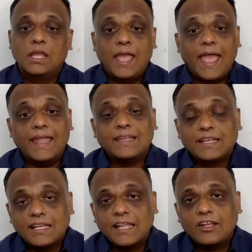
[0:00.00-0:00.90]
and
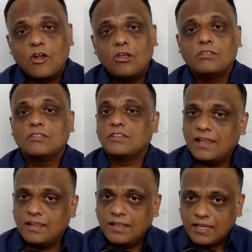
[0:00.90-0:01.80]
click on this
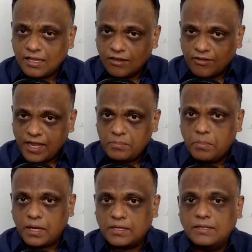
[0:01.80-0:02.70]
little red
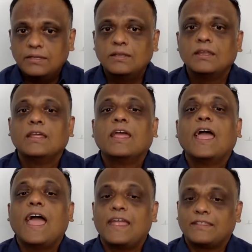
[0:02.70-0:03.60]
button
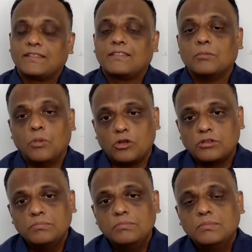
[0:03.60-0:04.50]
at the
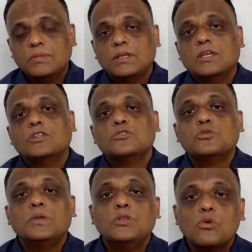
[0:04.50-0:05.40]
bottom to be
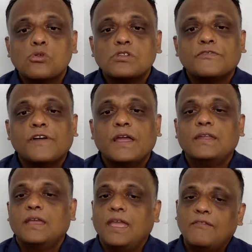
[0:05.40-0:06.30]
notified
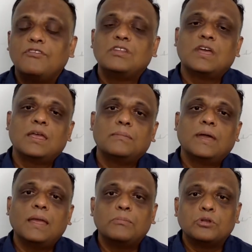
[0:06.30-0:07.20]
every time I
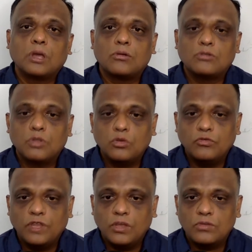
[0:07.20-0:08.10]
put out new
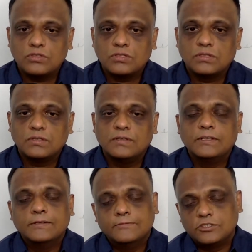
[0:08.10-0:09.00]
videos.
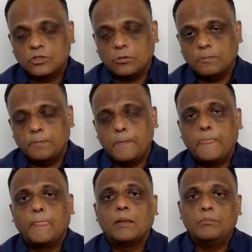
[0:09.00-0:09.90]
So,
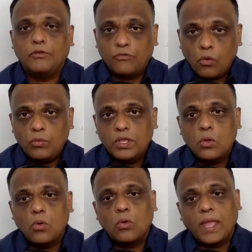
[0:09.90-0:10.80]
before we
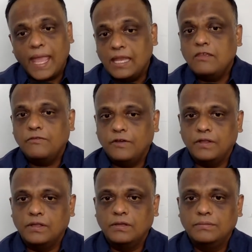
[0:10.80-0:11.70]
go any further,